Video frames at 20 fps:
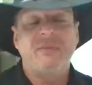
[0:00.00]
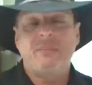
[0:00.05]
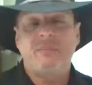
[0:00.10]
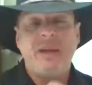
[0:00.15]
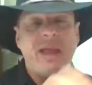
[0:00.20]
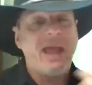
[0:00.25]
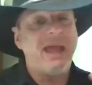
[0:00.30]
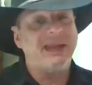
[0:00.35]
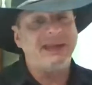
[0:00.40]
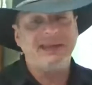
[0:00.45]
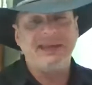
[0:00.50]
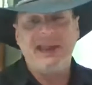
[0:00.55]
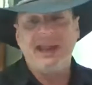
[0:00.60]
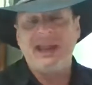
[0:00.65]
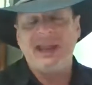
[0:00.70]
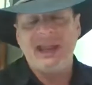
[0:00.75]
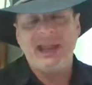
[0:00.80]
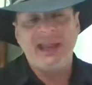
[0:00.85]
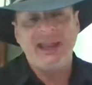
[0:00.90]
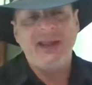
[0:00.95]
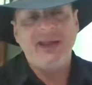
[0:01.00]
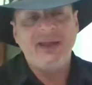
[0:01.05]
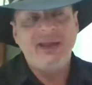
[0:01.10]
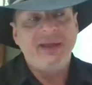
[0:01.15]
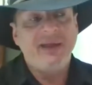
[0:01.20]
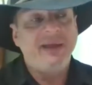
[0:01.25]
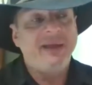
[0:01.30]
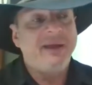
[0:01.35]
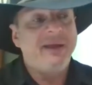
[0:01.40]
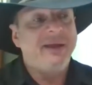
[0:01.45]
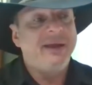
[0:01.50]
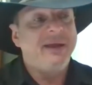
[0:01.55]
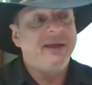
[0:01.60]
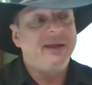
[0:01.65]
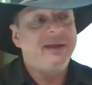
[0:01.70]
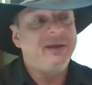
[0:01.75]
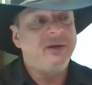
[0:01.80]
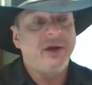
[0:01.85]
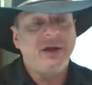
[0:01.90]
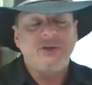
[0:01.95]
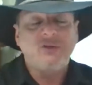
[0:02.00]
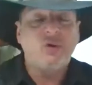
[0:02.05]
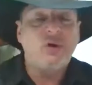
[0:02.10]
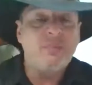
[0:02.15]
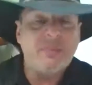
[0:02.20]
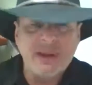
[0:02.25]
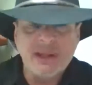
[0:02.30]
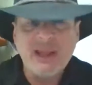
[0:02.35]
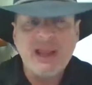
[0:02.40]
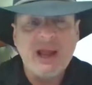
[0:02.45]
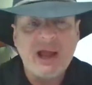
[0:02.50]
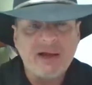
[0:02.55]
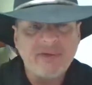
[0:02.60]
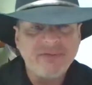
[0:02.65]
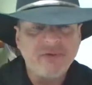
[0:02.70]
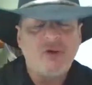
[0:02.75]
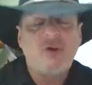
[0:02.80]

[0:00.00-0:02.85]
a bad day I tore my calf.